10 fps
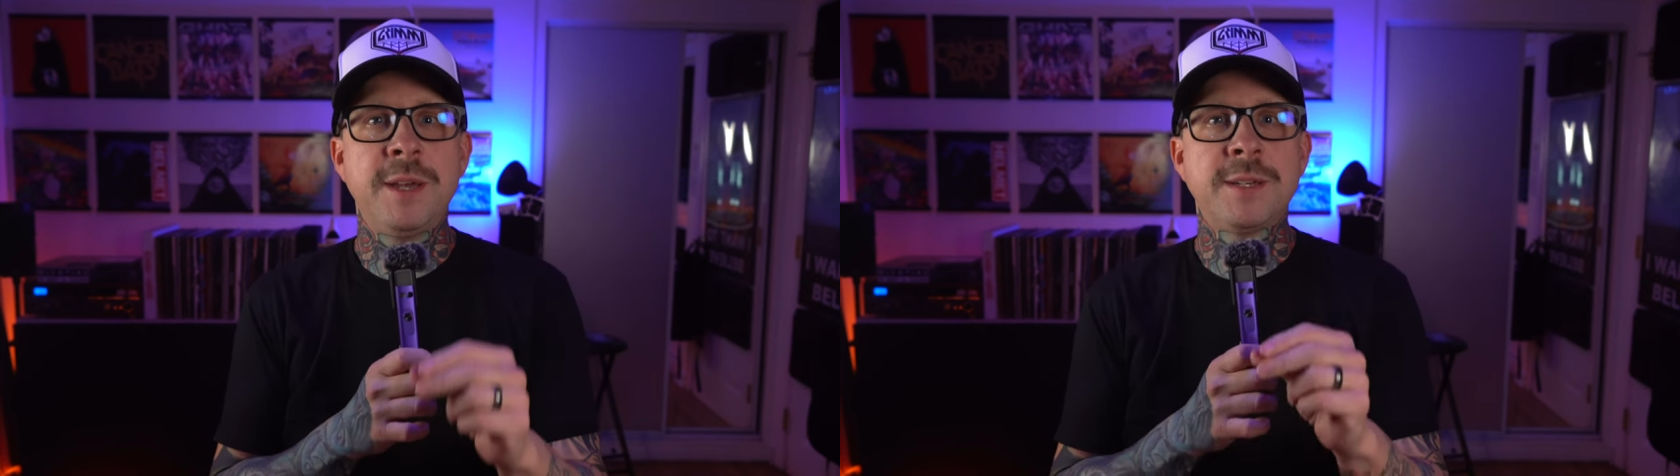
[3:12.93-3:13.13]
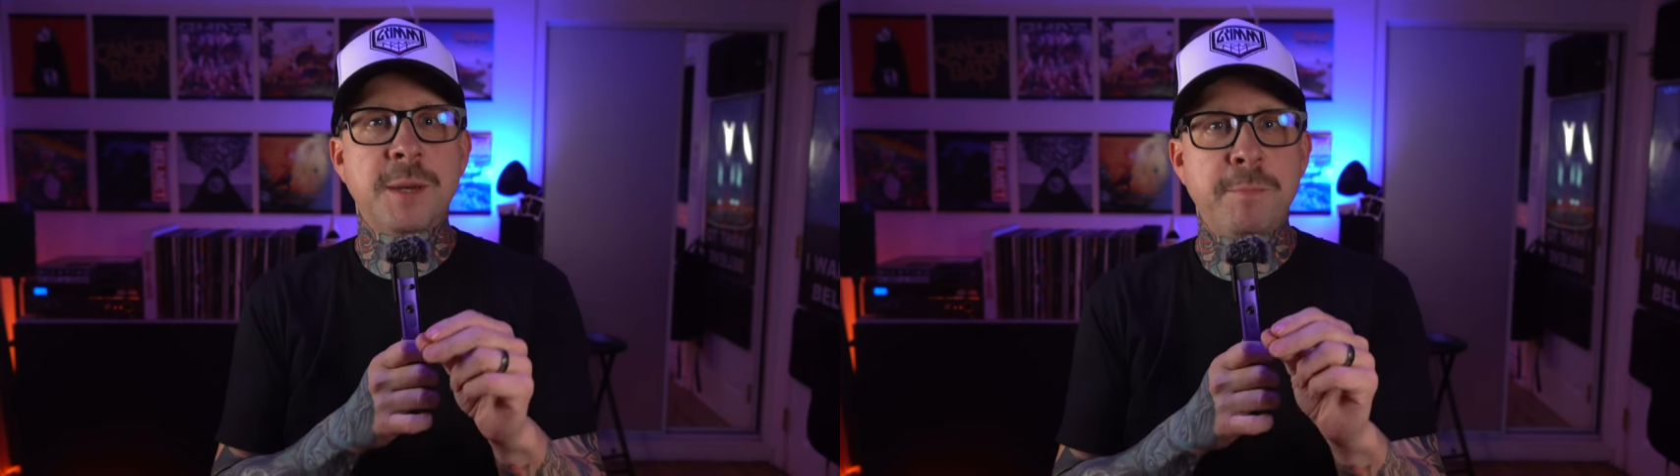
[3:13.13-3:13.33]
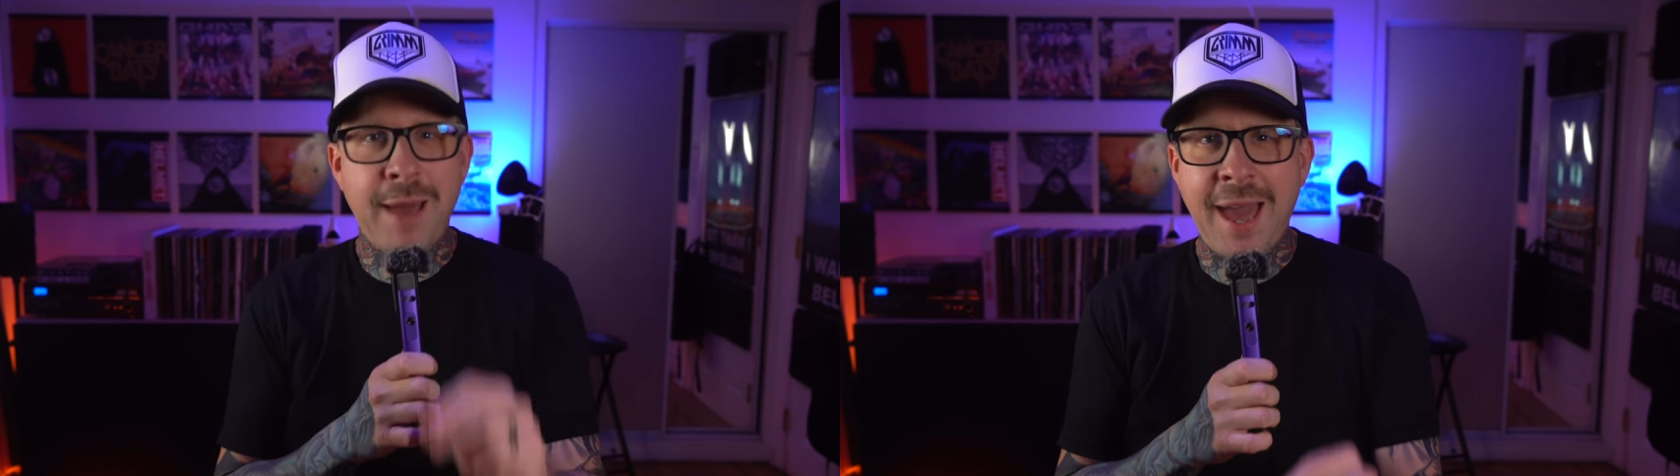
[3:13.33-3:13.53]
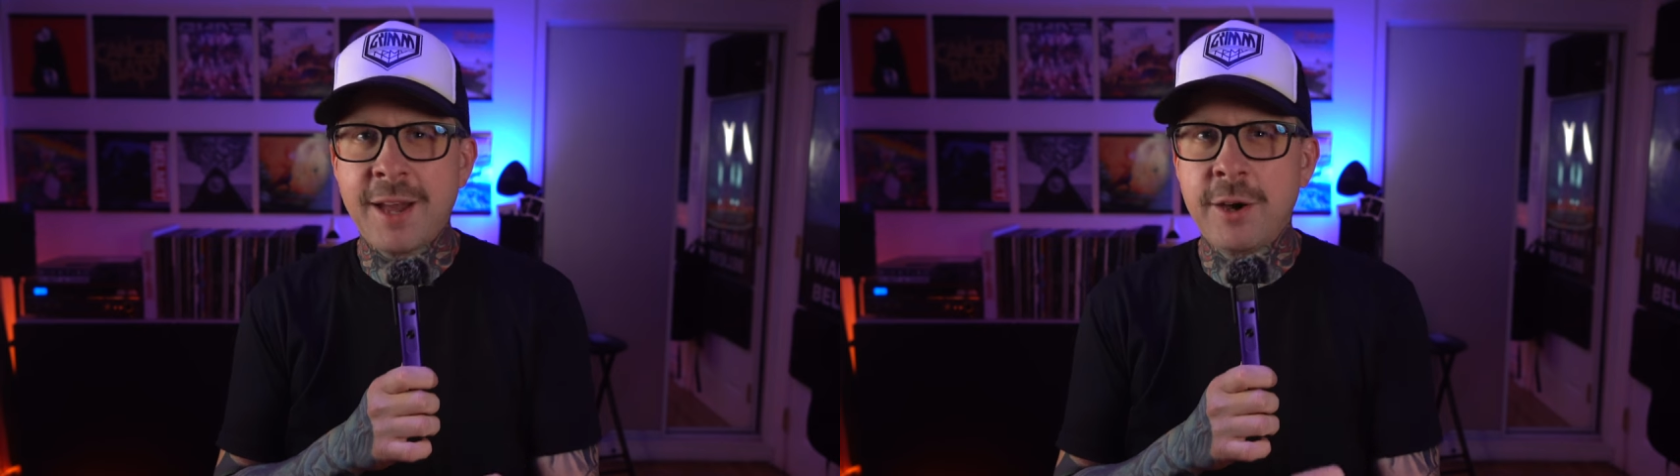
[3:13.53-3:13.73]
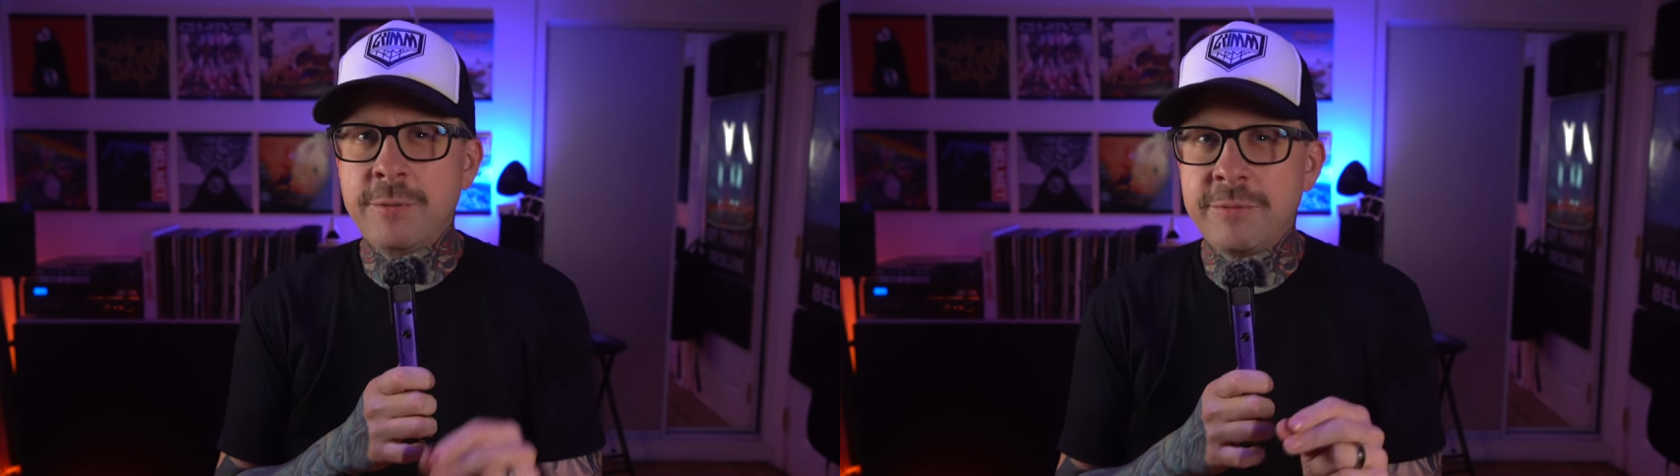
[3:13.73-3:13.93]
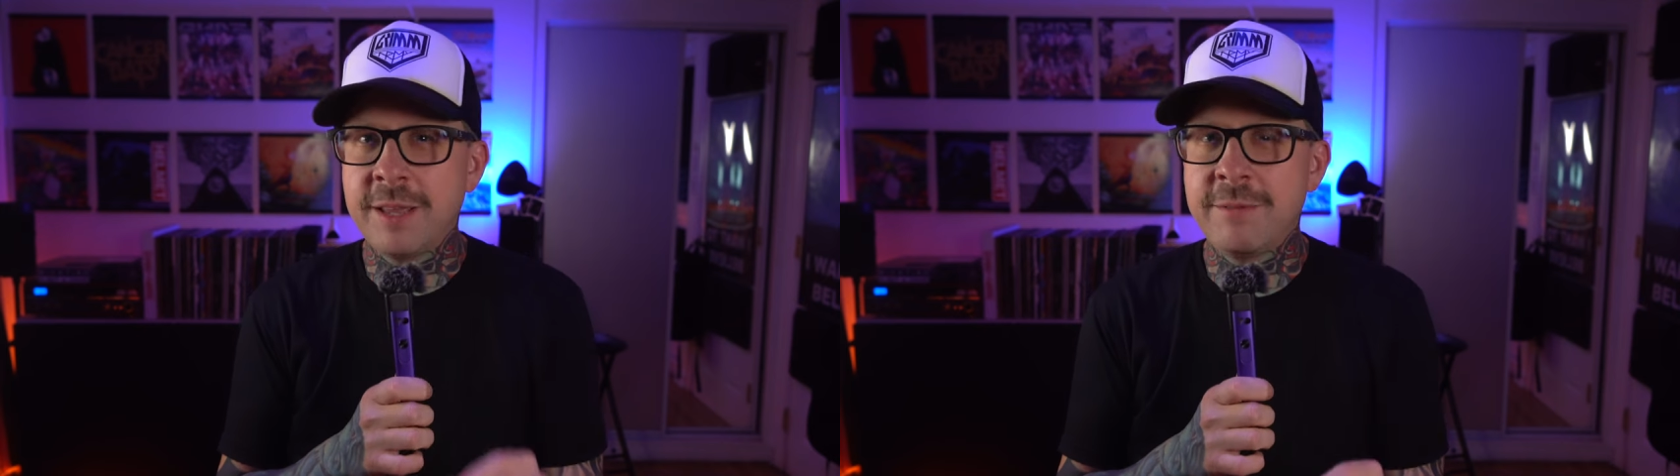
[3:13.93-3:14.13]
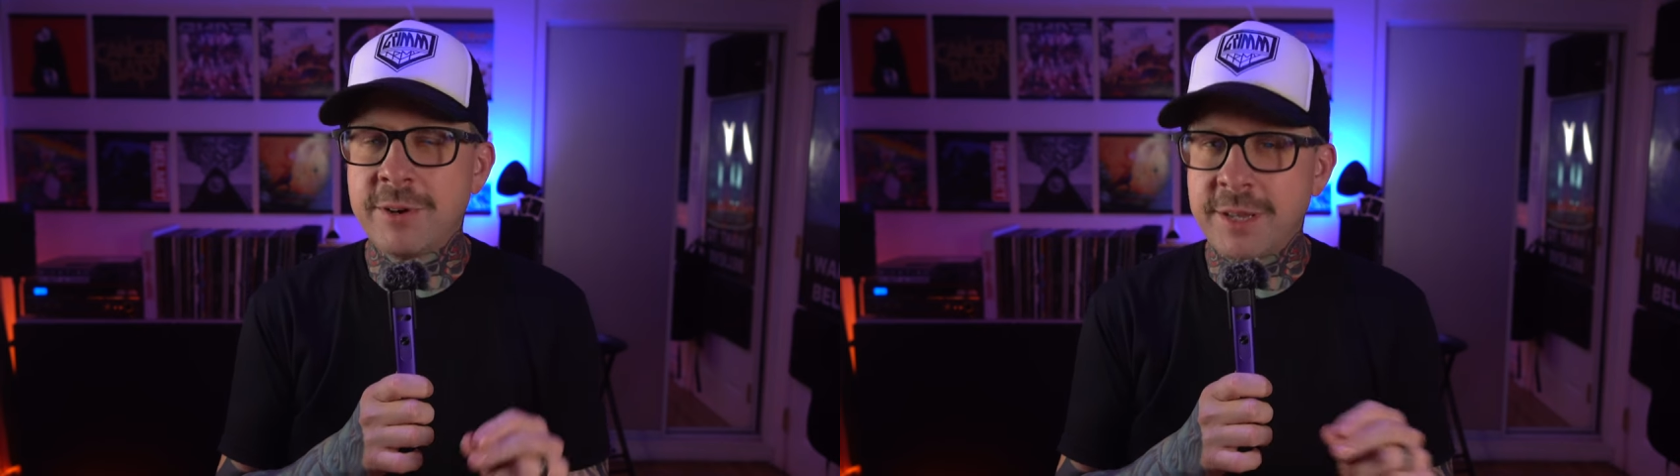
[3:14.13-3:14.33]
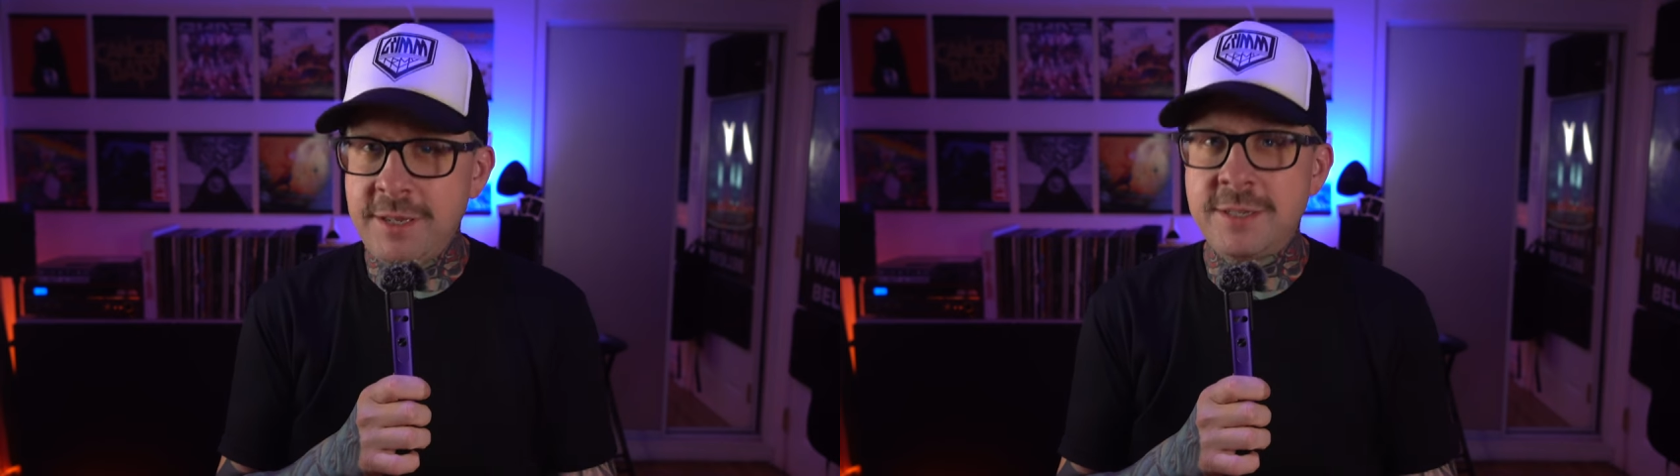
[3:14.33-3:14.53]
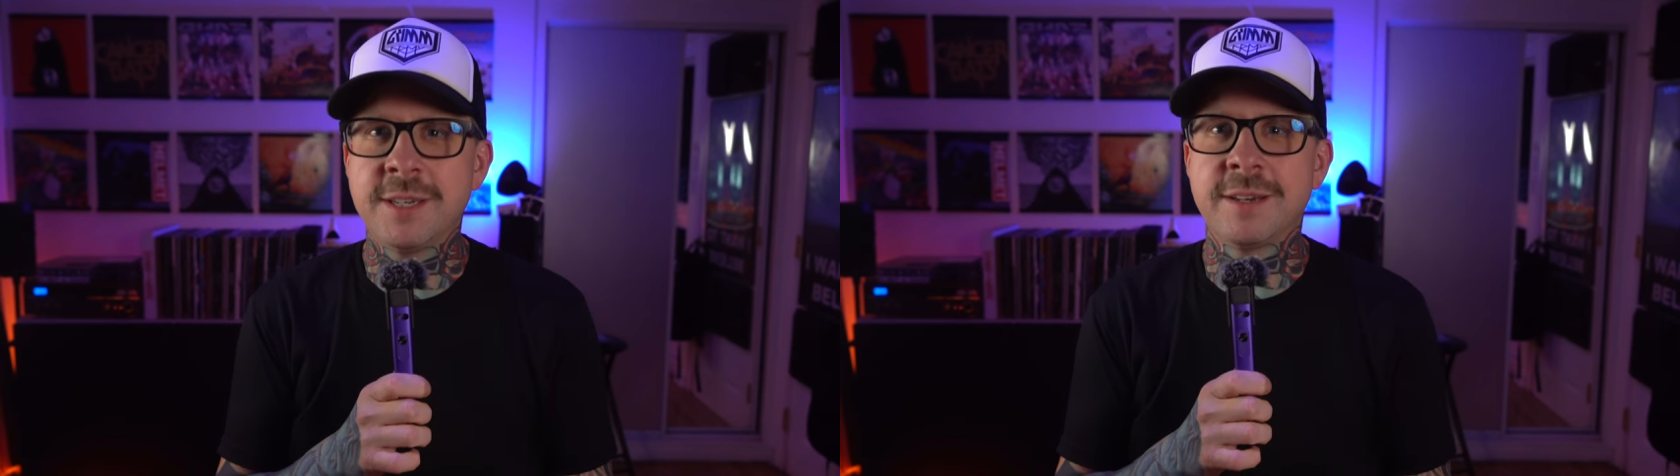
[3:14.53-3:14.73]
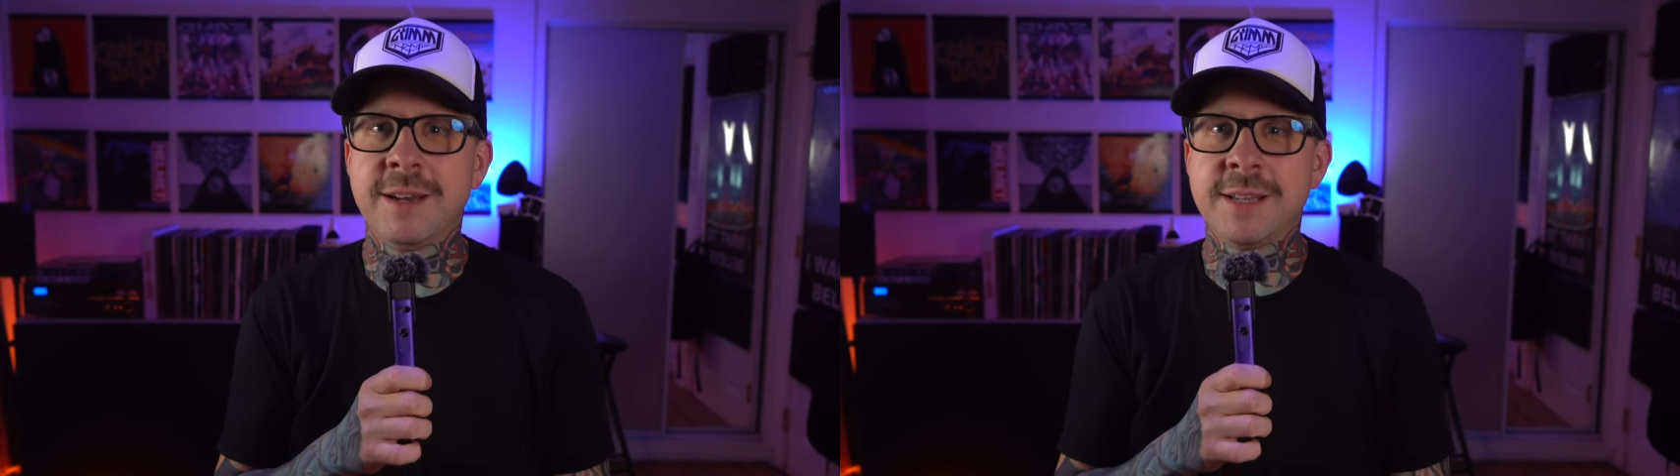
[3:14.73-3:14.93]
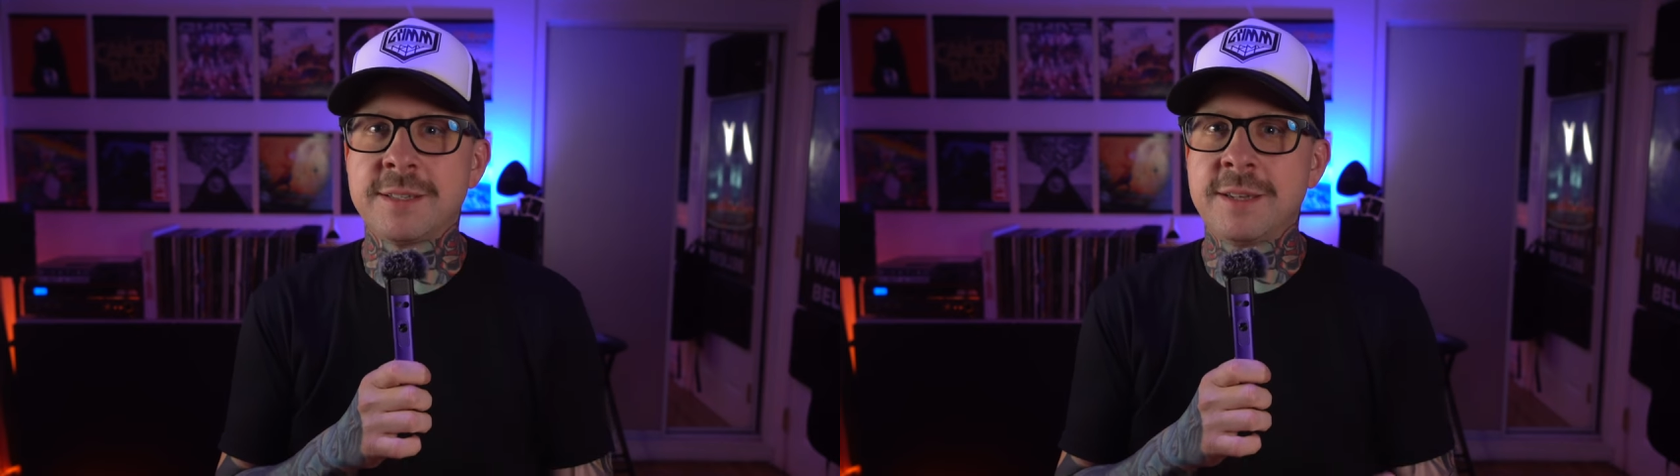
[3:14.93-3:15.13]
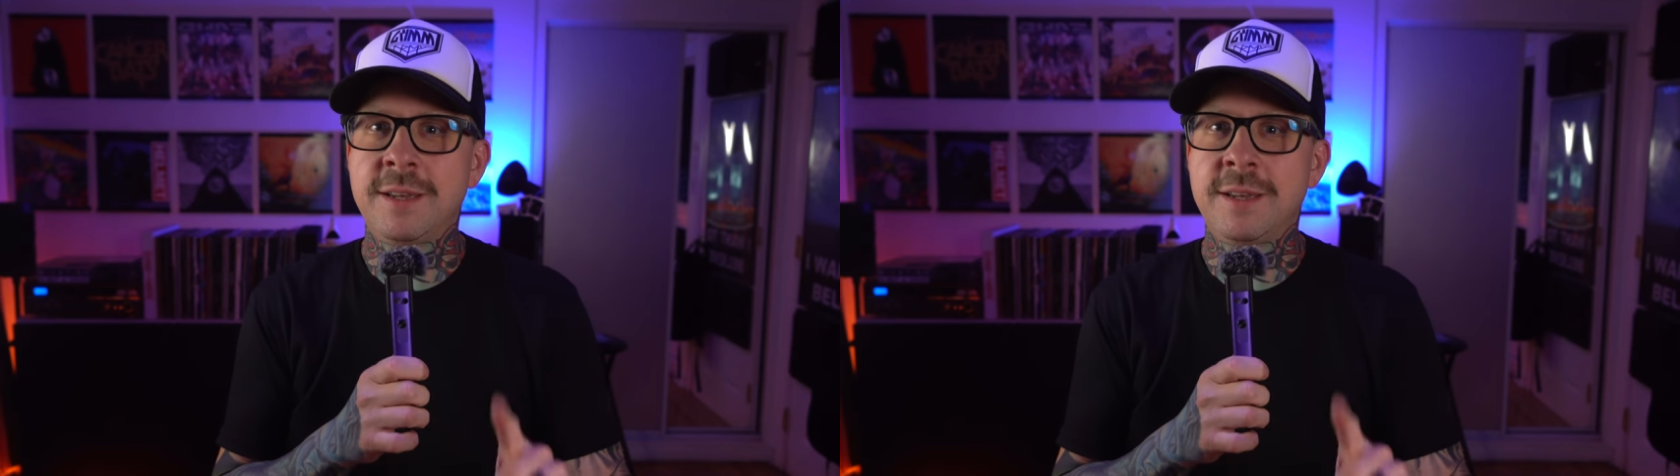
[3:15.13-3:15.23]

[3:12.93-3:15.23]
tobacco flavored e-cigarettes